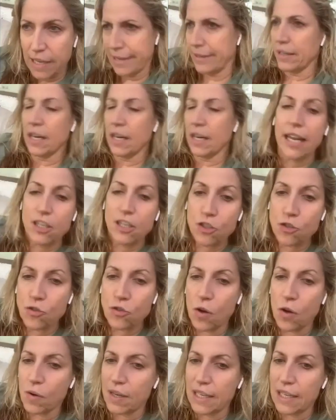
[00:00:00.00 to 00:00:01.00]
he had a
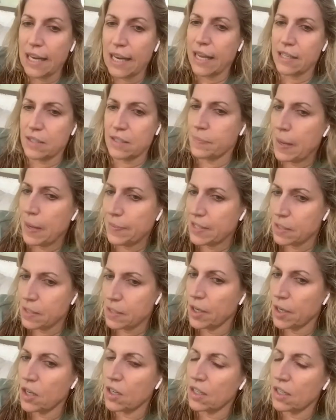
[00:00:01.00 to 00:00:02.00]
stroke and he has maybe some
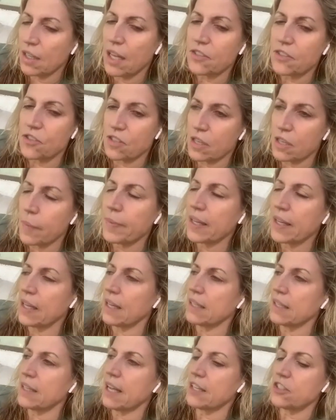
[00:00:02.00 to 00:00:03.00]
hearing loss or something
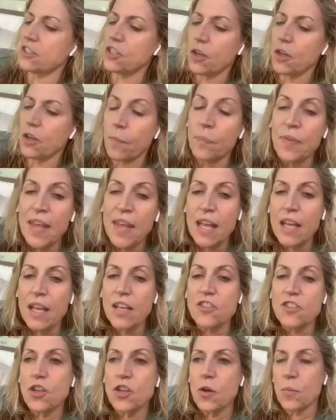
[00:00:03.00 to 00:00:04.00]
like that.
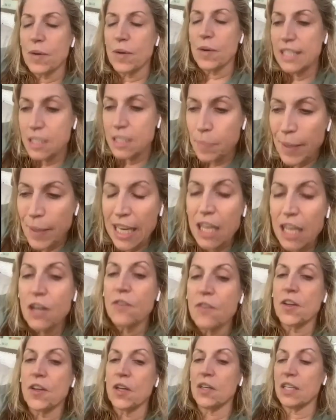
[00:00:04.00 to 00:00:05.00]
So when he's being
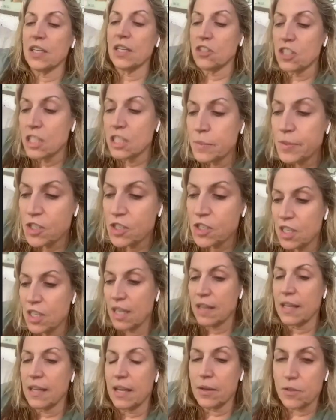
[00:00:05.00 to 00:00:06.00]
interviewed, he uses a
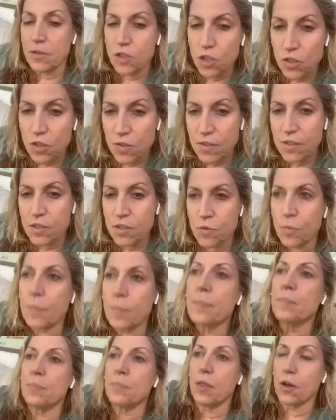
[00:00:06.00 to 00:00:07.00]
machine that turns
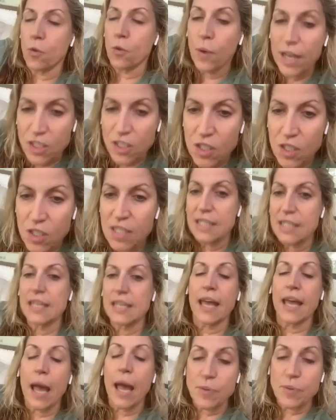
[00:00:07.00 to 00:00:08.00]
the questions into
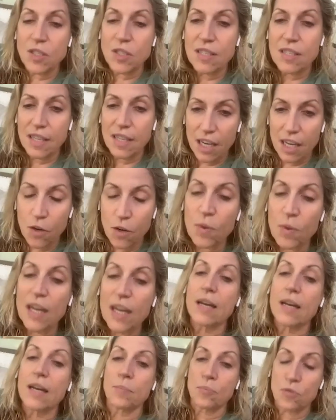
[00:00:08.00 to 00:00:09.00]
captions so you can
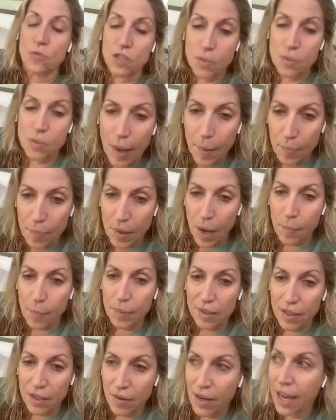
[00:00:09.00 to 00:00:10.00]
read and respond
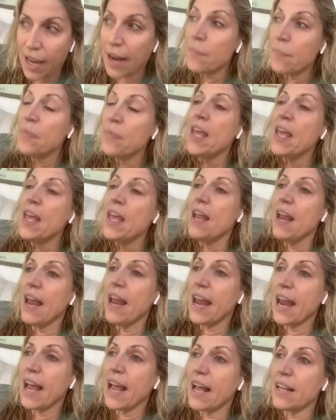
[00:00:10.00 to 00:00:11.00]
properly. Okay.
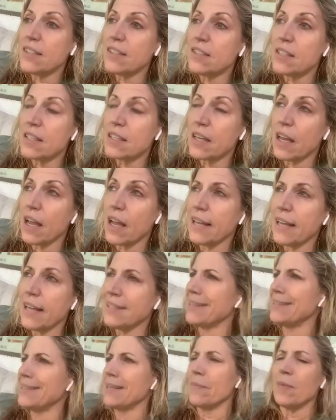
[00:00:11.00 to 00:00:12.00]
And I
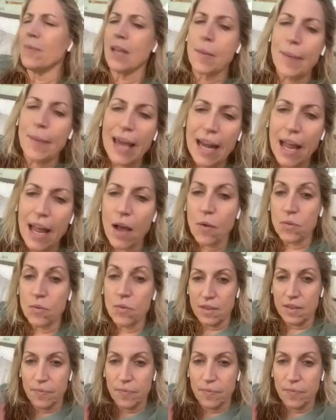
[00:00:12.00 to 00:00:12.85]
said something about how,